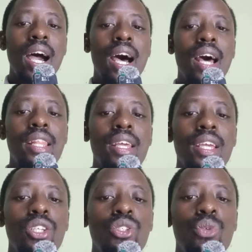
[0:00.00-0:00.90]
And
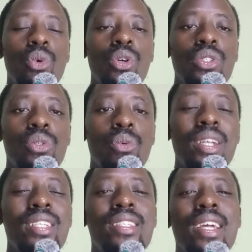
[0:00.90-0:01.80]
the issue was,
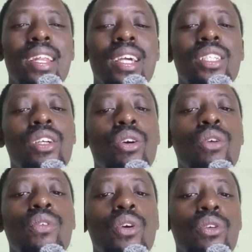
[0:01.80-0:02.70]
what is the nature
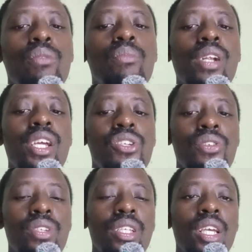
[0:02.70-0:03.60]
of
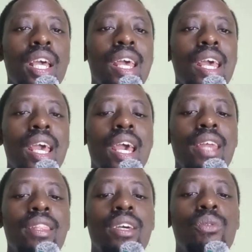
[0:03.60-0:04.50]
corroboration?
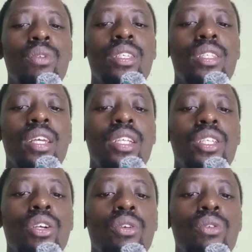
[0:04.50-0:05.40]
And the rule is that